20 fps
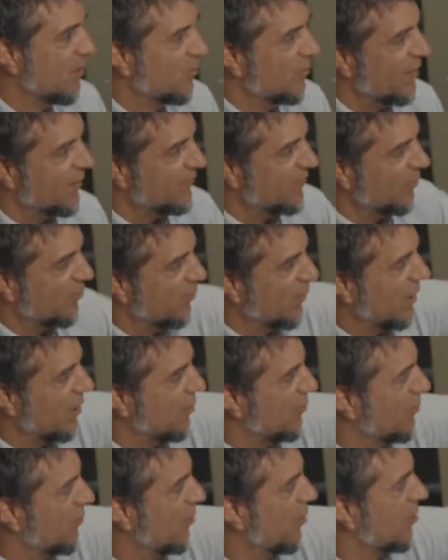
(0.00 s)
We have the
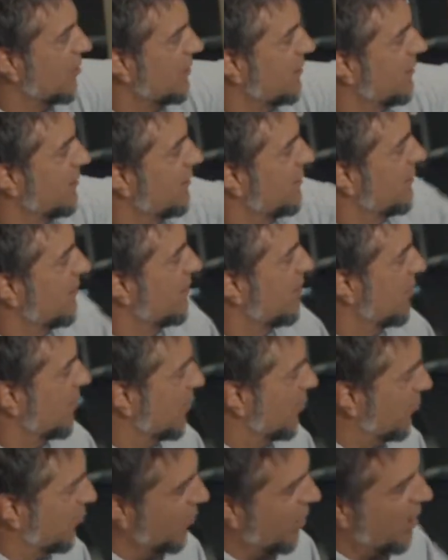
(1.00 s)
Willowbrook
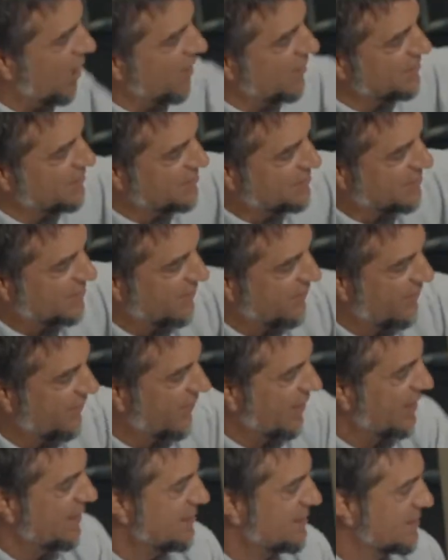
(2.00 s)
bronze
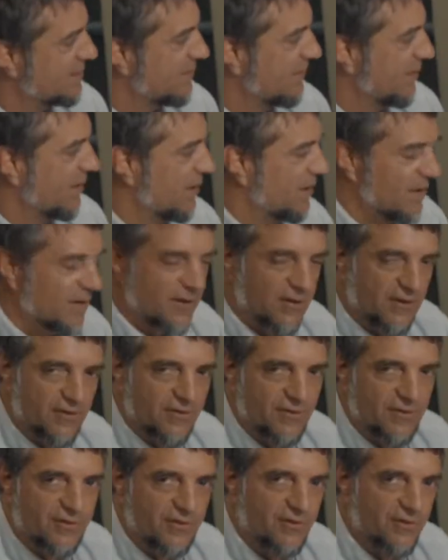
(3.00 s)
face,
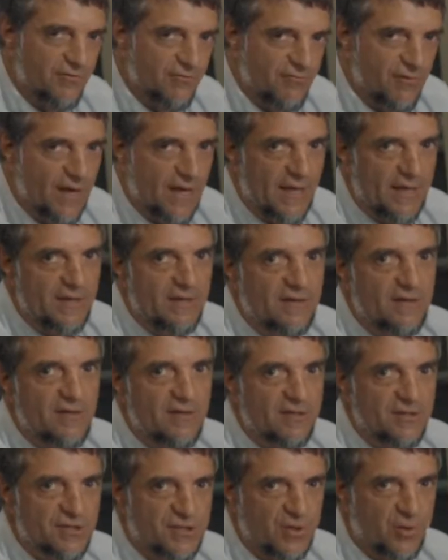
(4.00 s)
the red
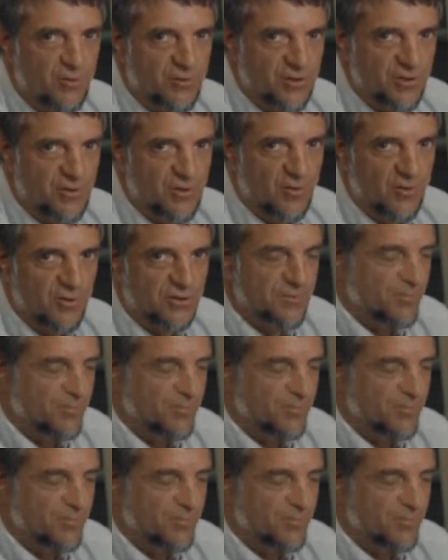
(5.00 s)
soldier course